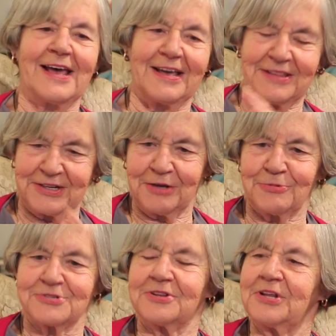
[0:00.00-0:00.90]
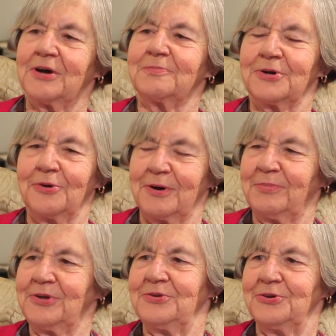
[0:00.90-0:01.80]
and then it was in the Upper
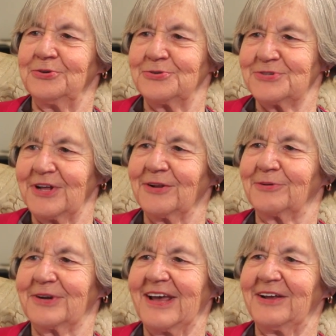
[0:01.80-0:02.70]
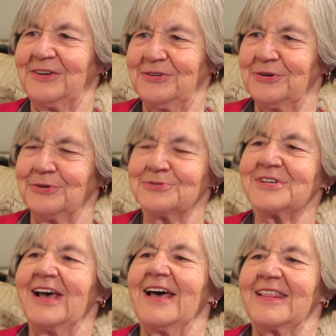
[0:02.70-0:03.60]
Darby News, Delaware County
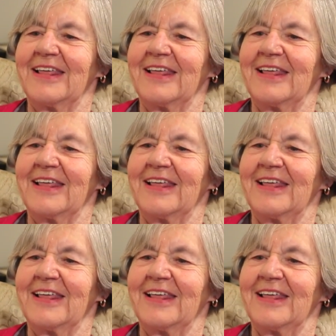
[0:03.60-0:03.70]
News, uh-huh.